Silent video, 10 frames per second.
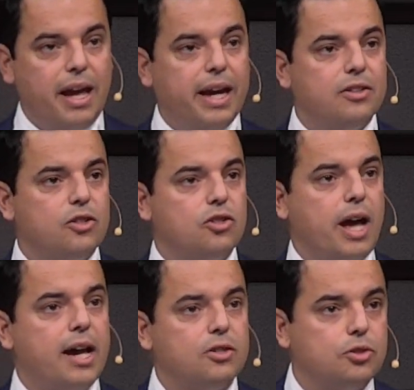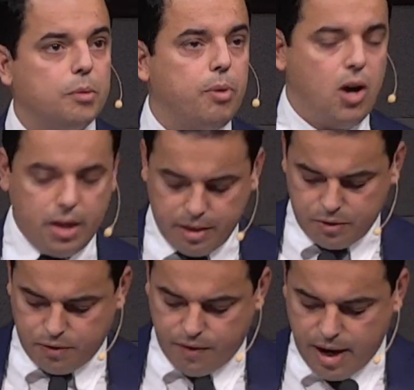and disaster upon his
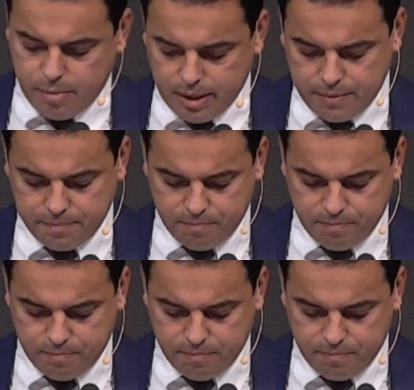family,